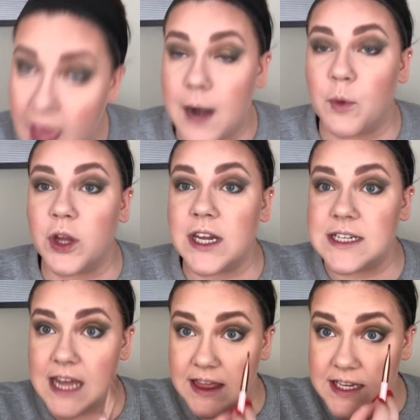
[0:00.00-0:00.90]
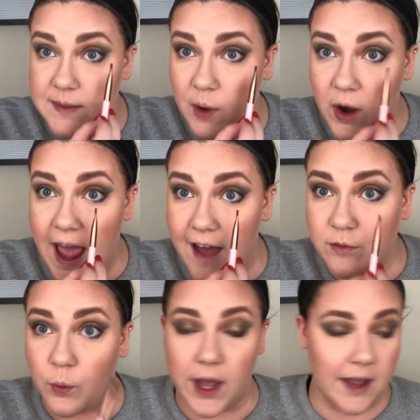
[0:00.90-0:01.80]
I'm only gonna take this about
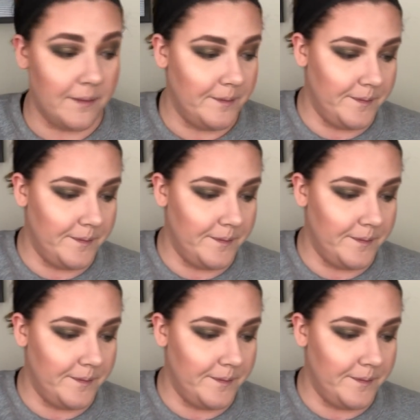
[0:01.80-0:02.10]
halfway.